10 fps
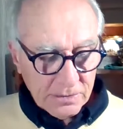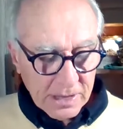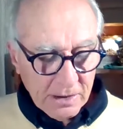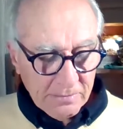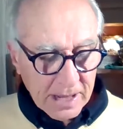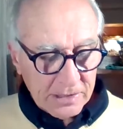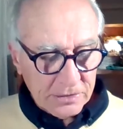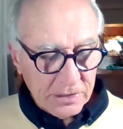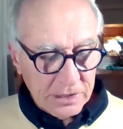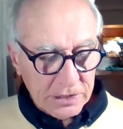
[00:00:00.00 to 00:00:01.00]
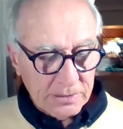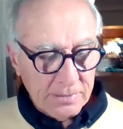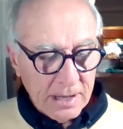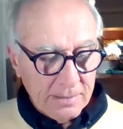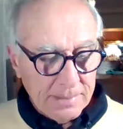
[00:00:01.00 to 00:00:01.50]
Theravadan tradition
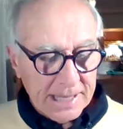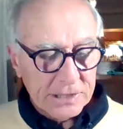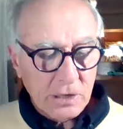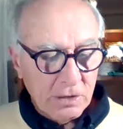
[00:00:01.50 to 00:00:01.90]
based